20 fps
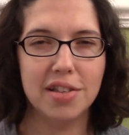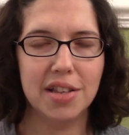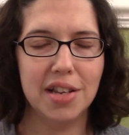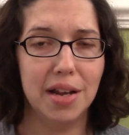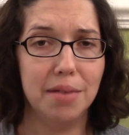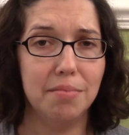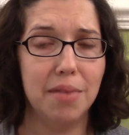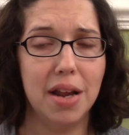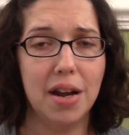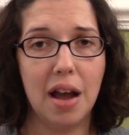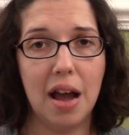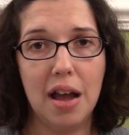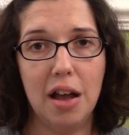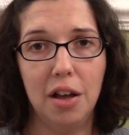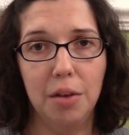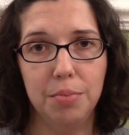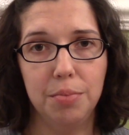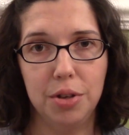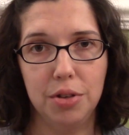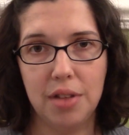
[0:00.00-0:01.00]
then it may not
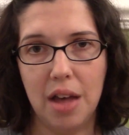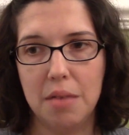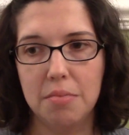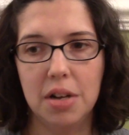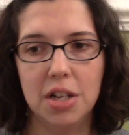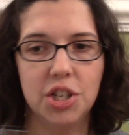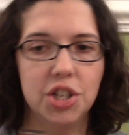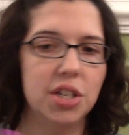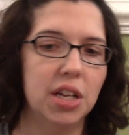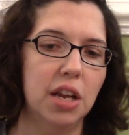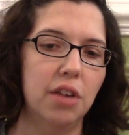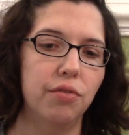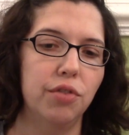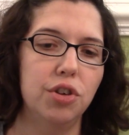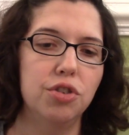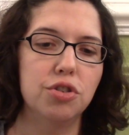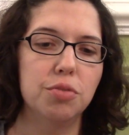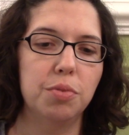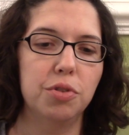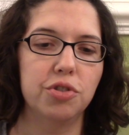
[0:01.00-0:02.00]
help you that much to get
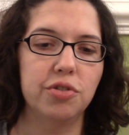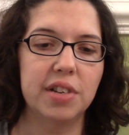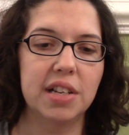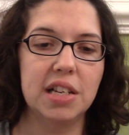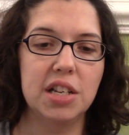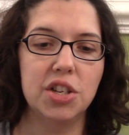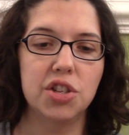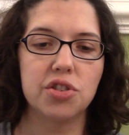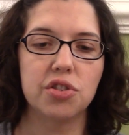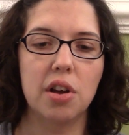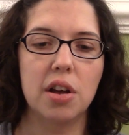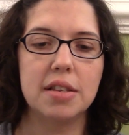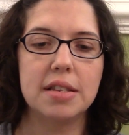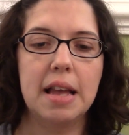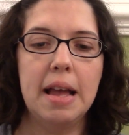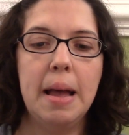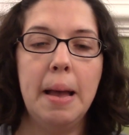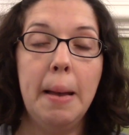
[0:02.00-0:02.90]
reusable drinking straws.